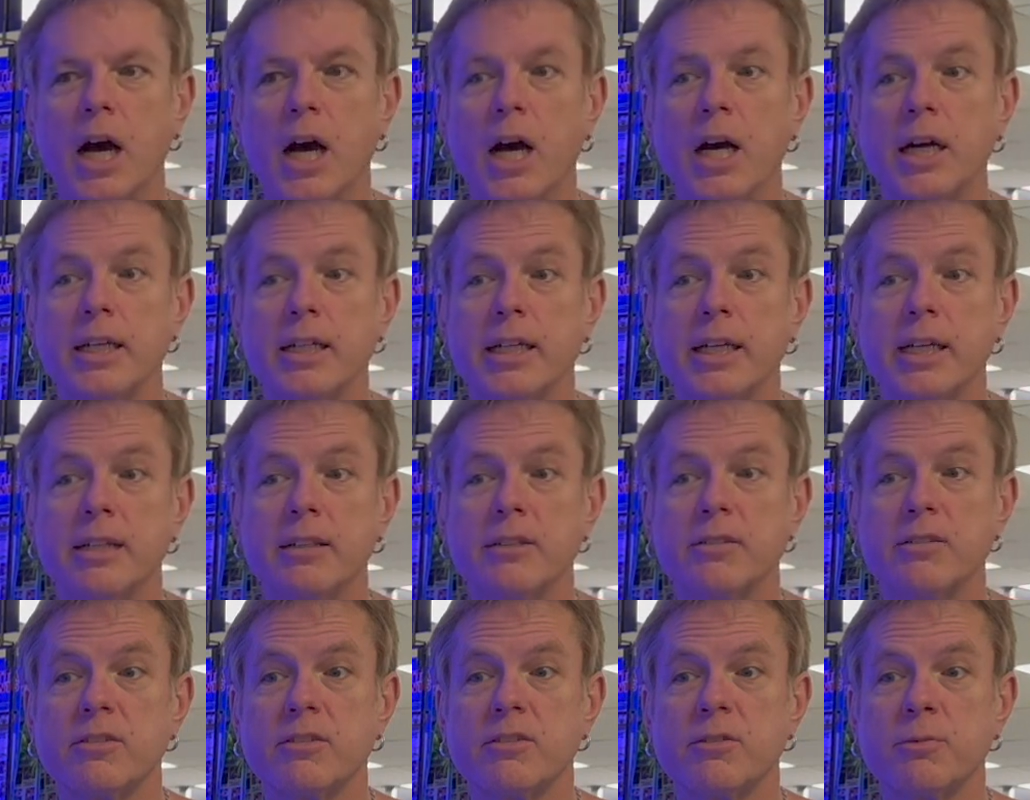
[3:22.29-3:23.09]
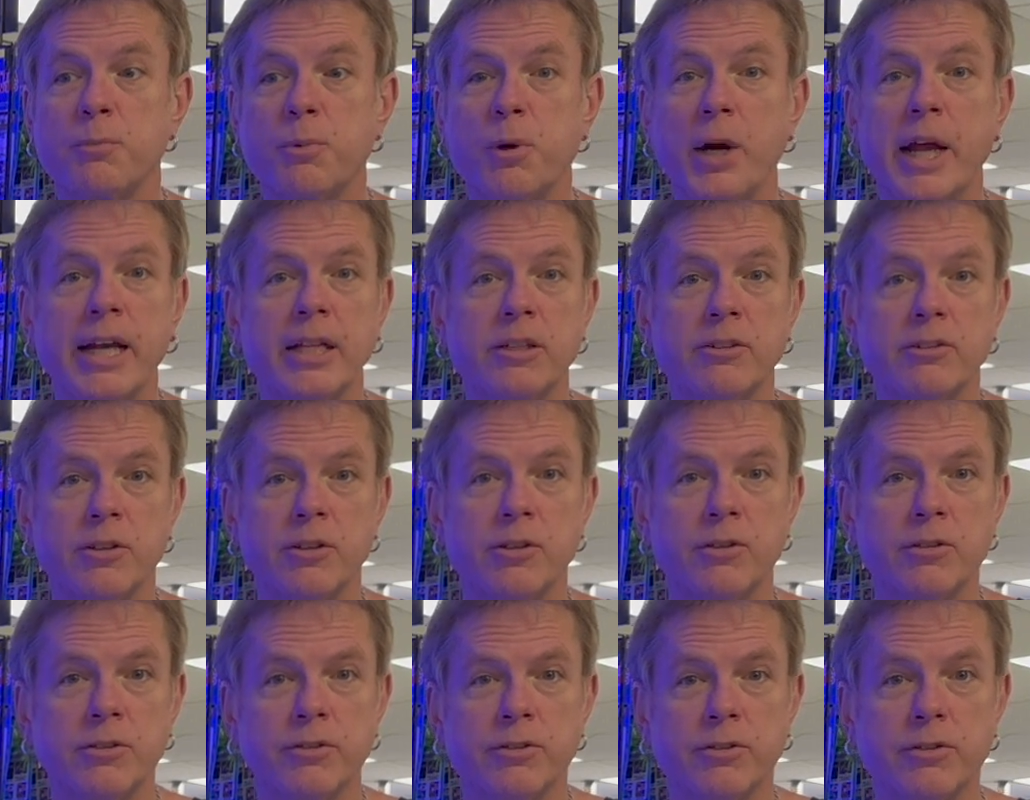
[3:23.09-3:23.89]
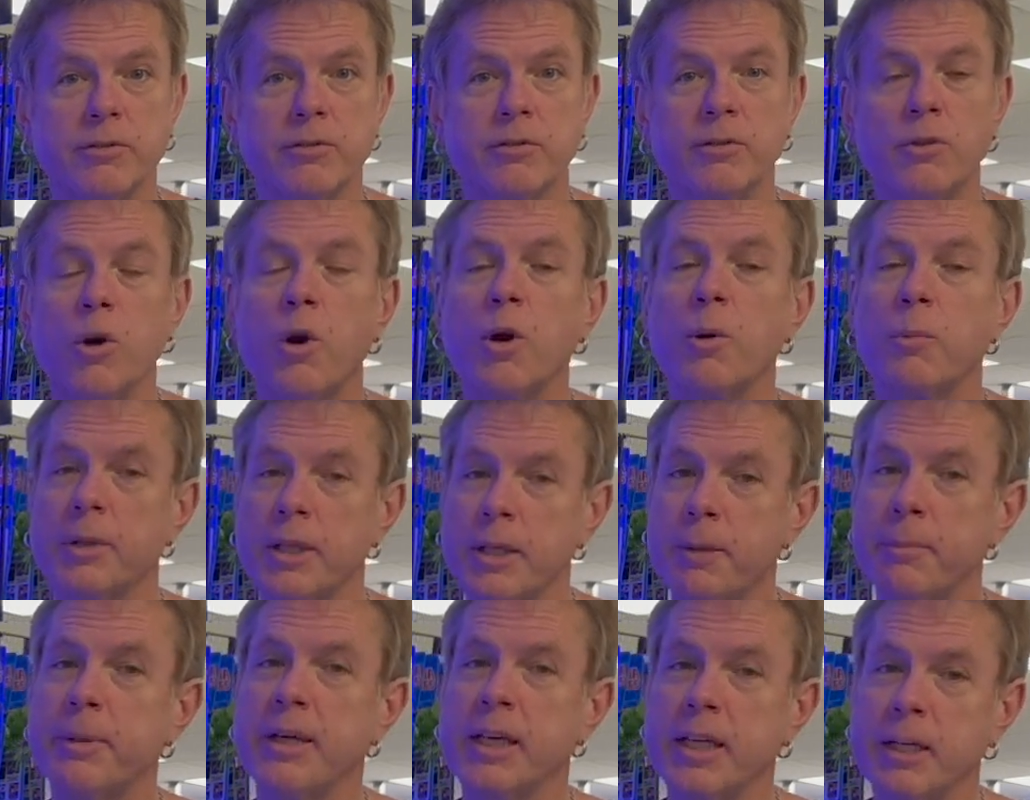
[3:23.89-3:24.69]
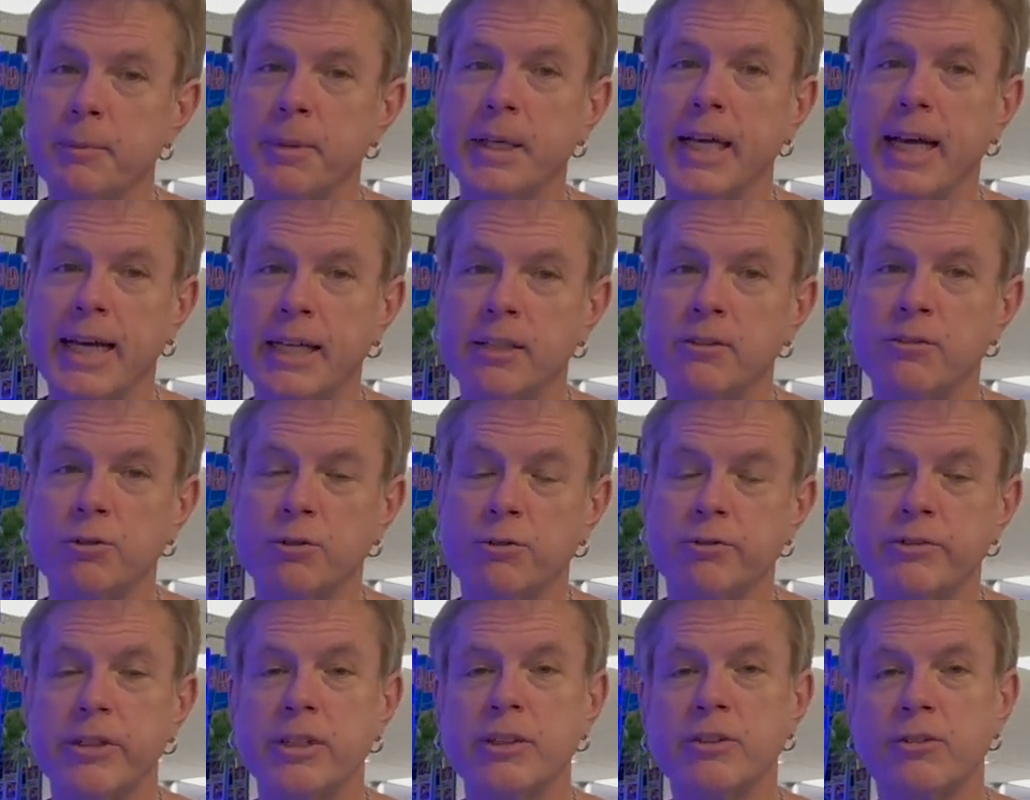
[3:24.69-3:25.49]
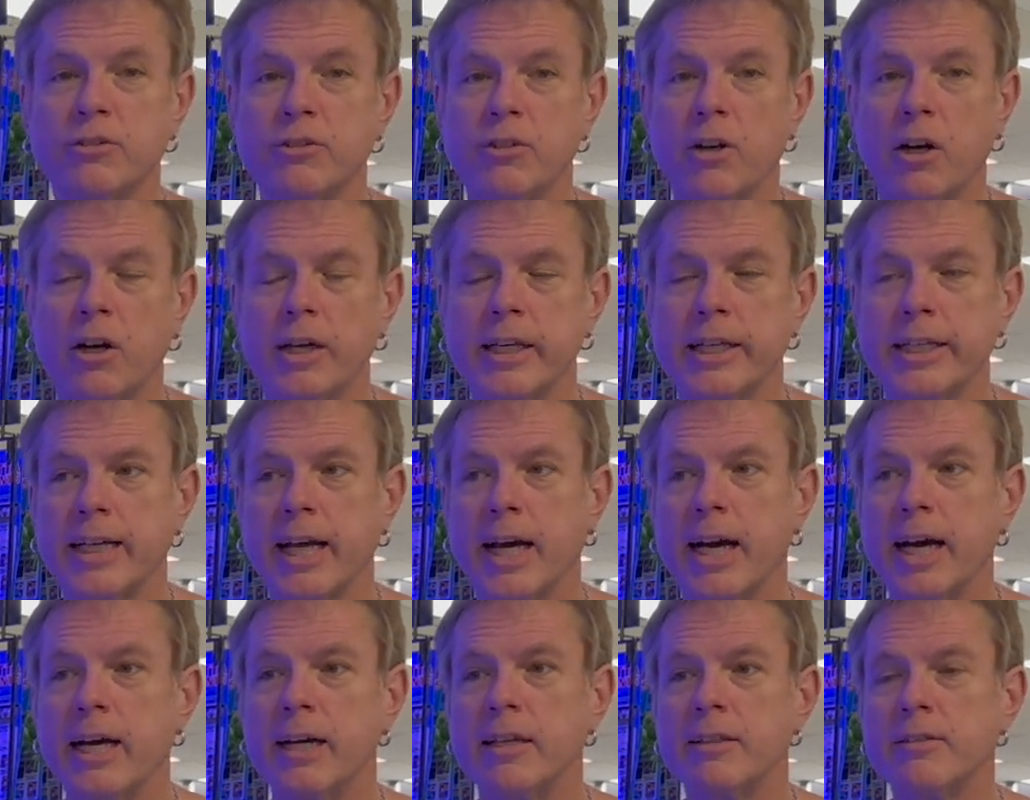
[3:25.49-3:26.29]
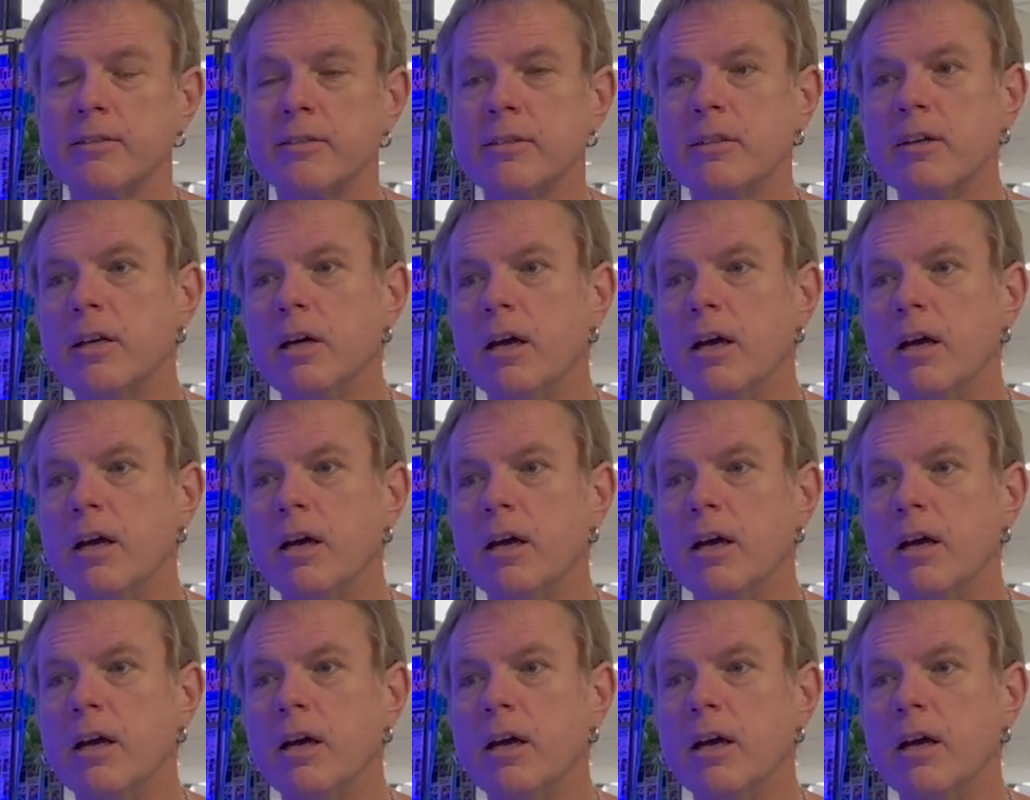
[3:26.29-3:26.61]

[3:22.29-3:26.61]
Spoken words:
against predators, normally pygmy angelfish. Sorry guys.